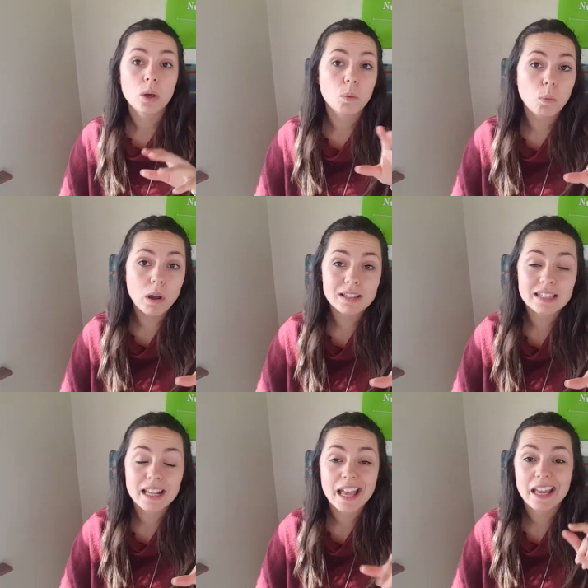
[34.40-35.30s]
what
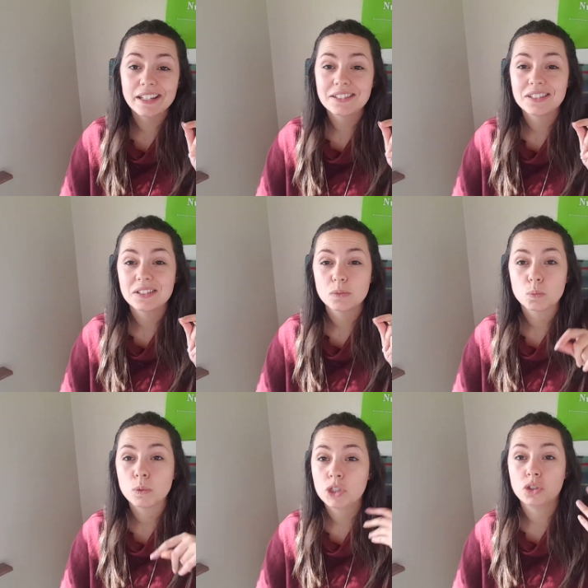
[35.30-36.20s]
said
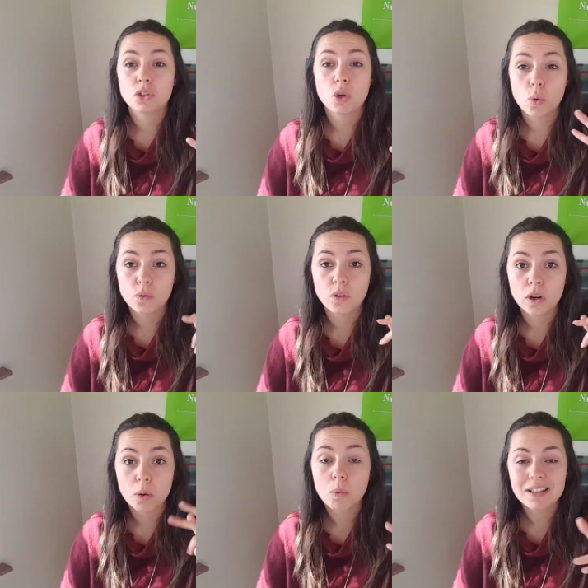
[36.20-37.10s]
we should go
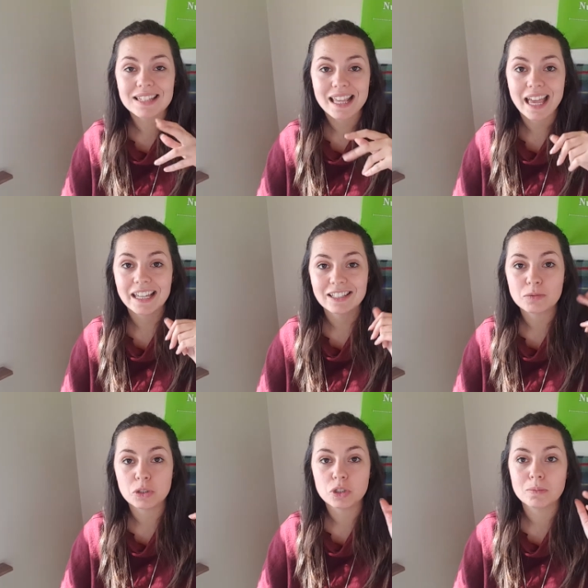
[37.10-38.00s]
for it, what said
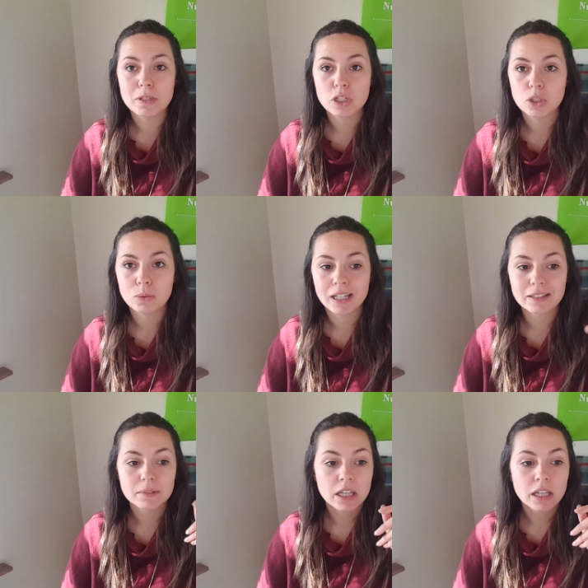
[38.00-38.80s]
we should be doing it.